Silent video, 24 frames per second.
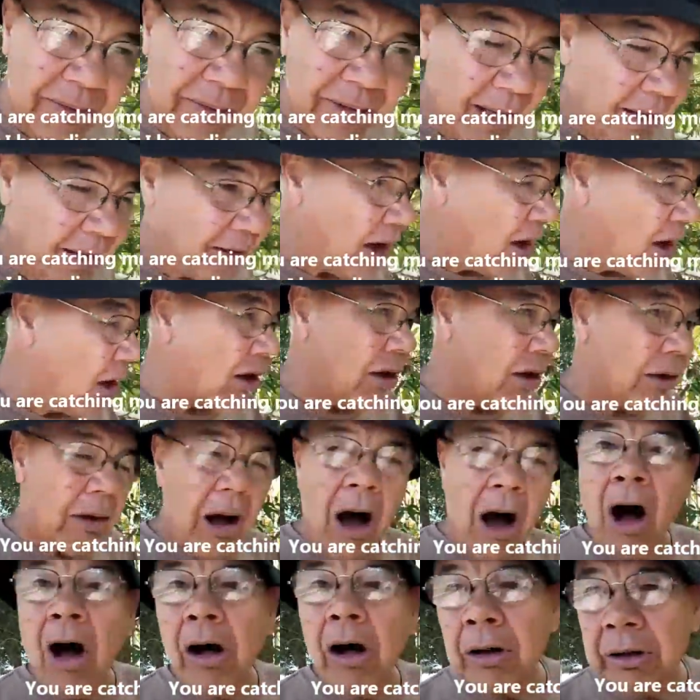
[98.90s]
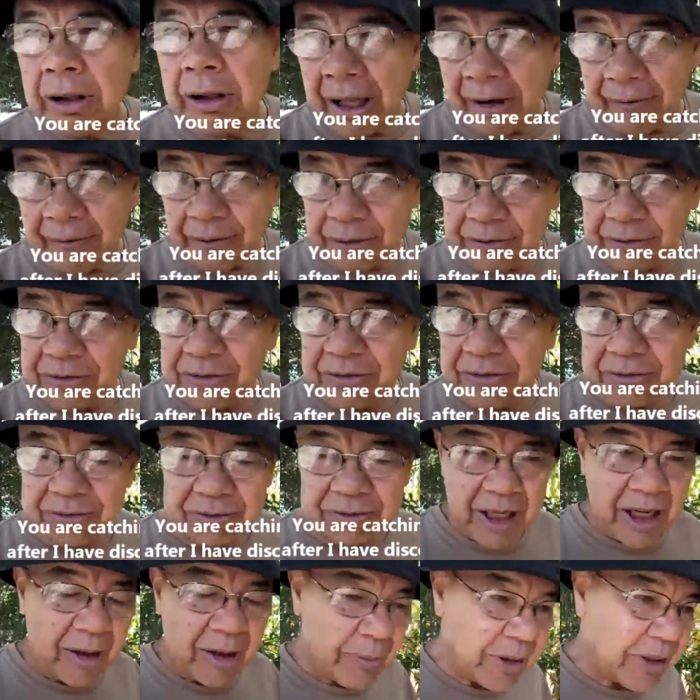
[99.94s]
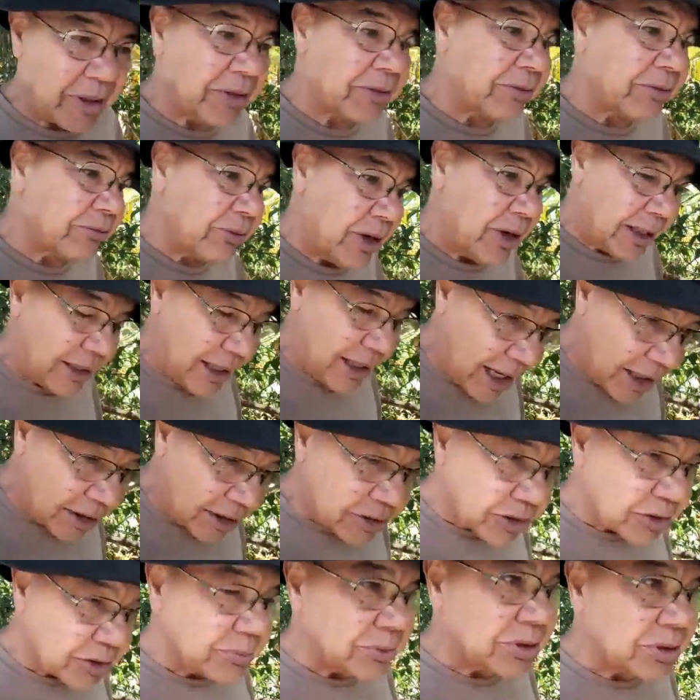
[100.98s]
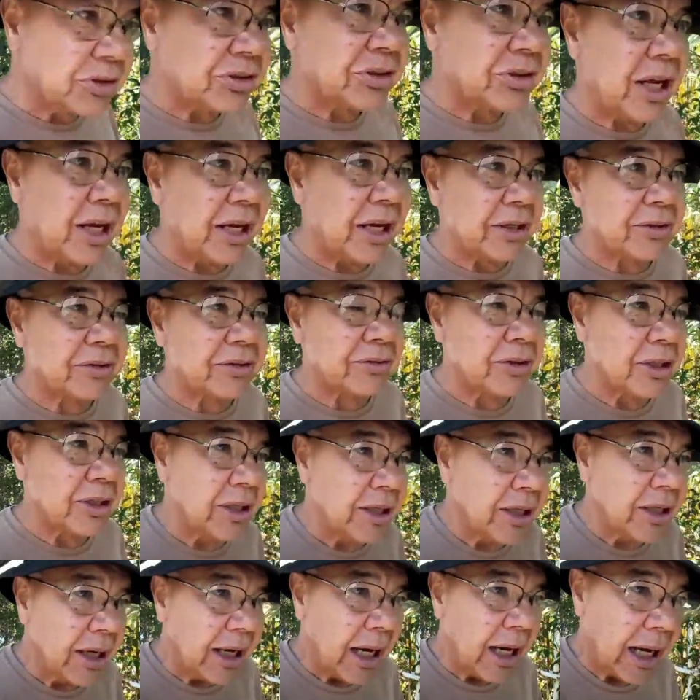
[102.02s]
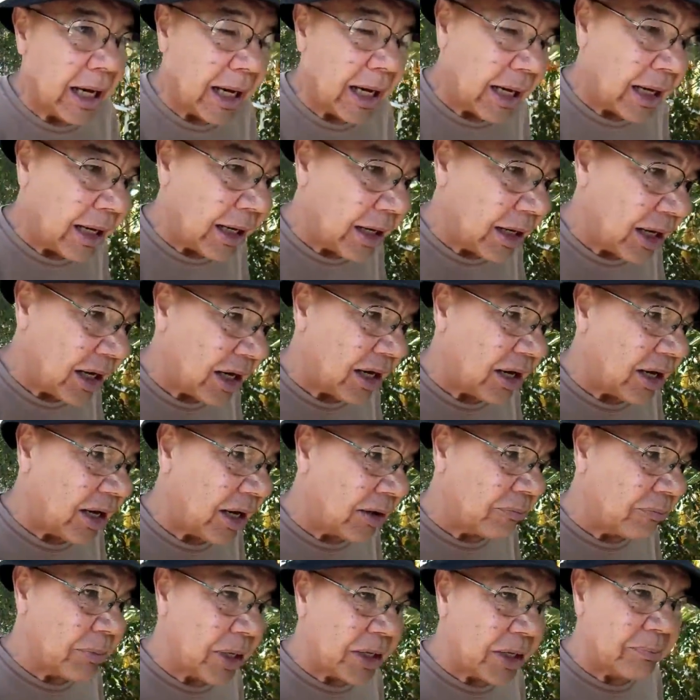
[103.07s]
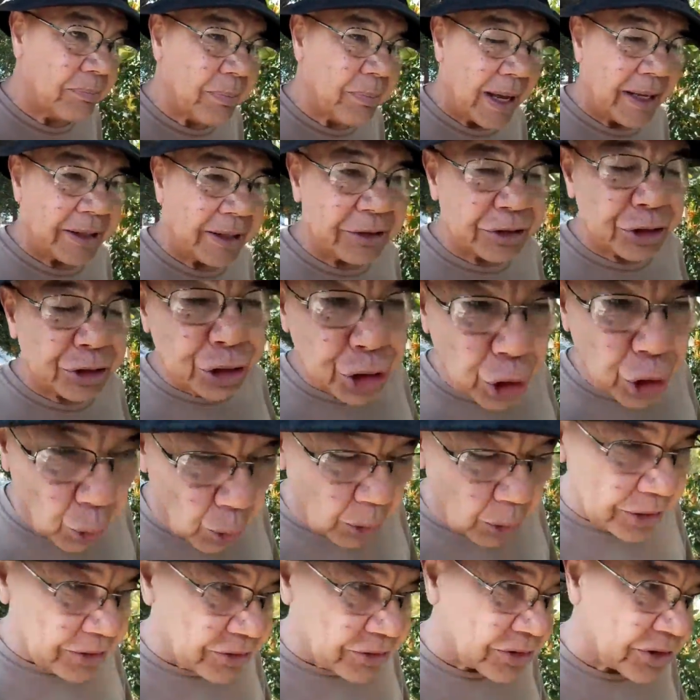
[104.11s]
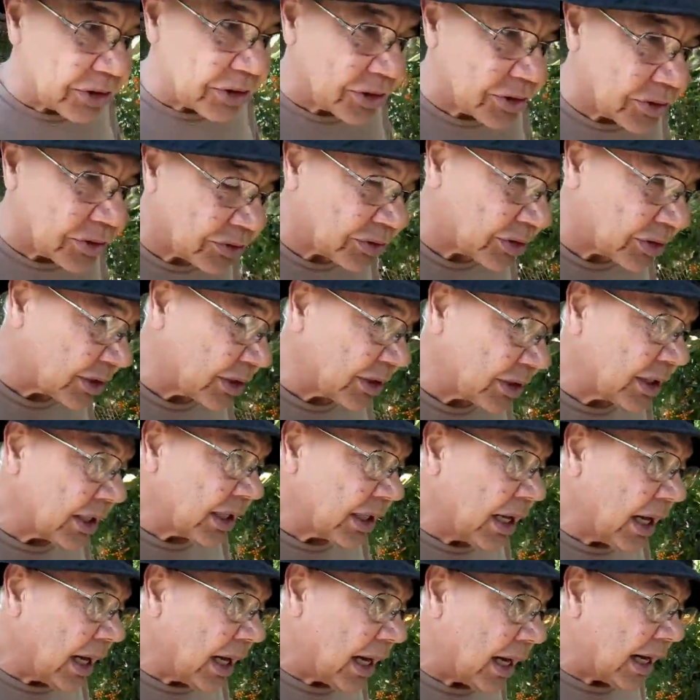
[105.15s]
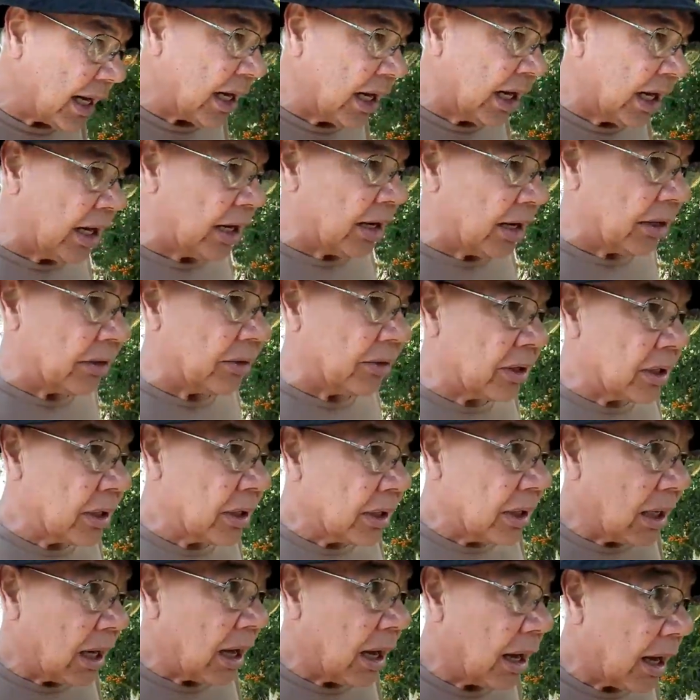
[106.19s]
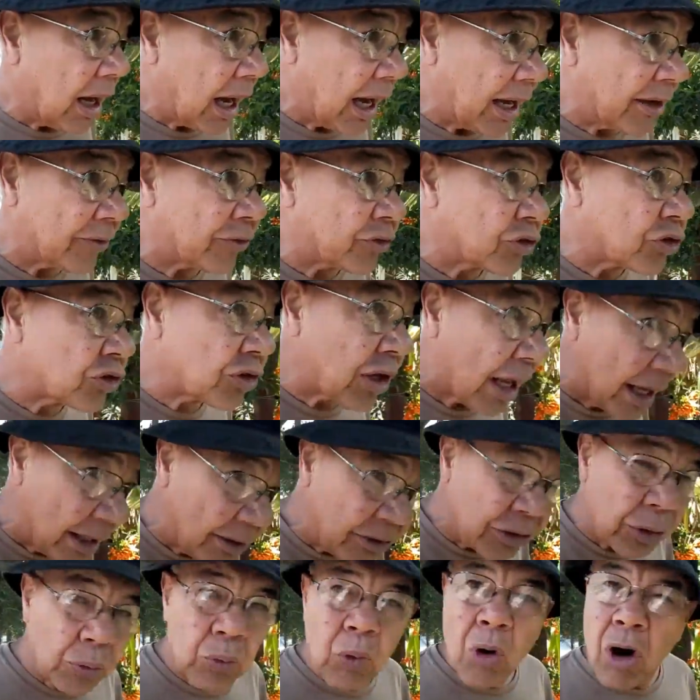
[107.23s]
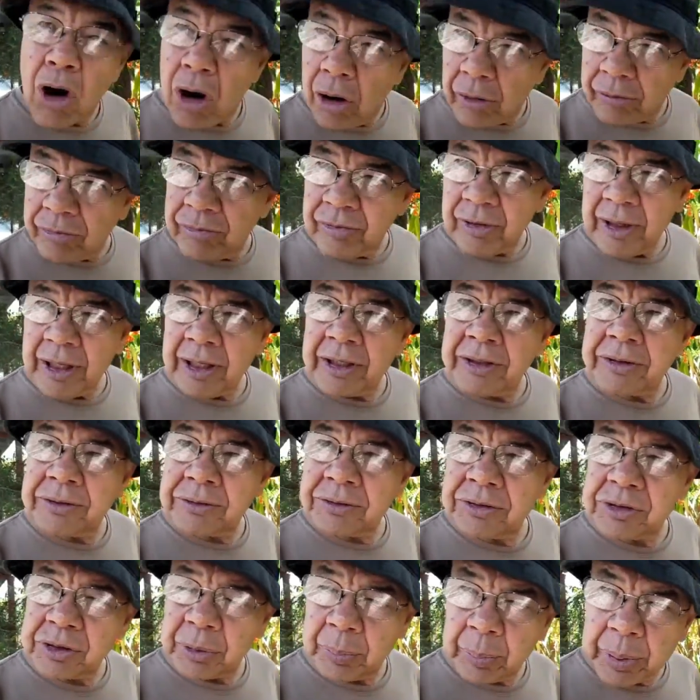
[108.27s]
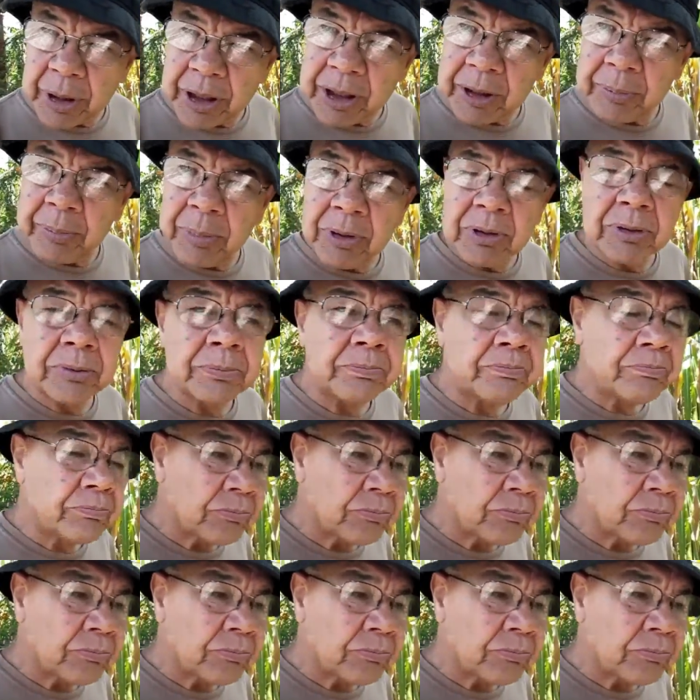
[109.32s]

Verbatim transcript: at all levels. I mean, financial mistakes. I made bad choices. I've said the wrong things to people.